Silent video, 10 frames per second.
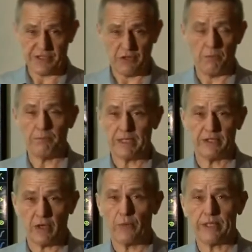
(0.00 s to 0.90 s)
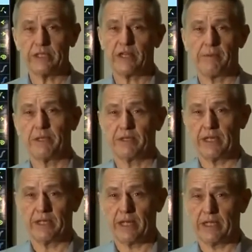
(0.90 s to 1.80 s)
I don't mean to go into them
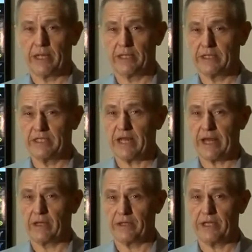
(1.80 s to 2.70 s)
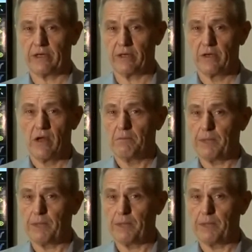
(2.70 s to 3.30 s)
in detail here,